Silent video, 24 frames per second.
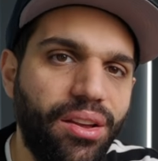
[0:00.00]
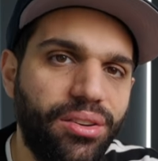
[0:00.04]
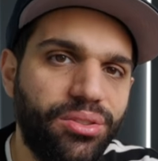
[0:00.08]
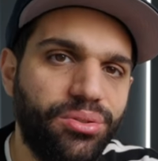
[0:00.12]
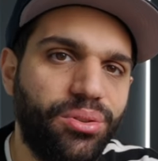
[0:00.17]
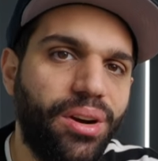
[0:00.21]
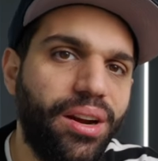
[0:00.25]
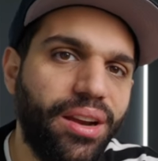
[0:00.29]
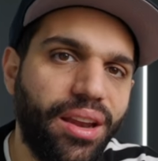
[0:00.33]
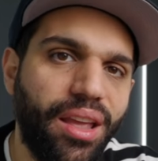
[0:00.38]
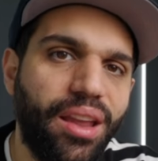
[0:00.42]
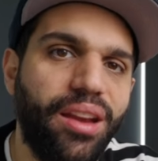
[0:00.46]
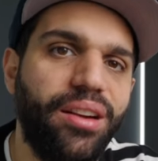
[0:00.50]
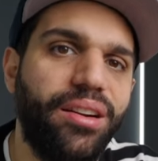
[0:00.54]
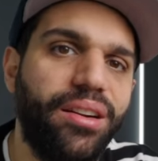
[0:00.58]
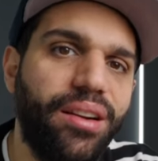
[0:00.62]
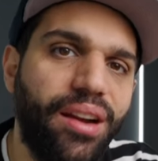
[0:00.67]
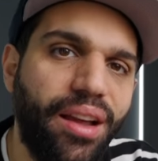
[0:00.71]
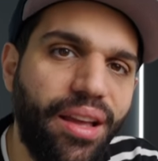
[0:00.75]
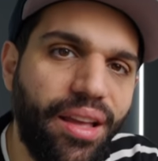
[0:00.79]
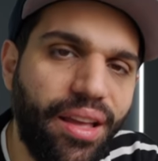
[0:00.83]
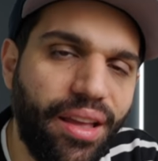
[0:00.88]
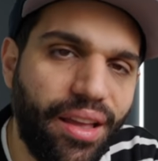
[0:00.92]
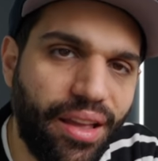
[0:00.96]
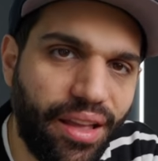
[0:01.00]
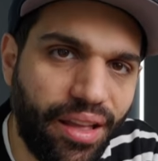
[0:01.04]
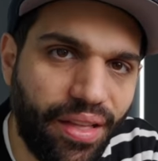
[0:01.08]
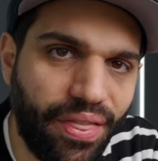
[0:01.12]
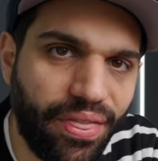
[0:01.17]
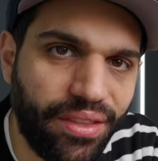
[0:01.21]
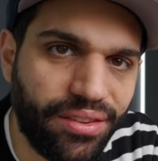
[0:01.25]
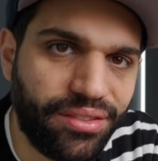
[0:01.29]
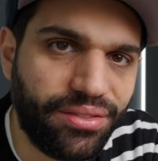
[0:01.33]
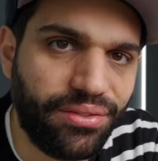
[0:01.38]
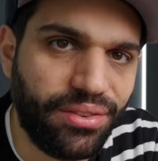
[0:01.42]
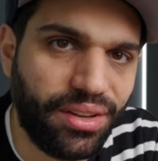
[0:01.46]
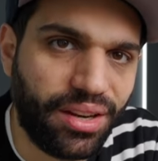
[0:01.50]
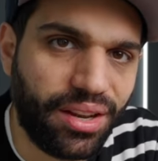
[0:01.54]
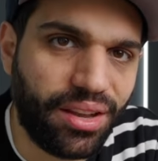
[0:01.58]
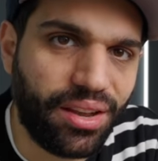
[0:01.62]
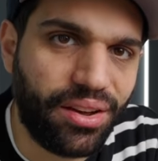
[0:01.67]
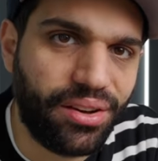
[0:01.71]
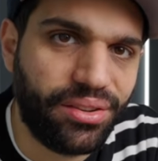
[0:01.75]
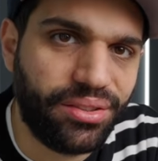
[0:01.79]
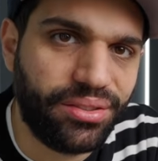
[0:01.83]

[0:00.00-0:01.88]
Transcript: right here in this video.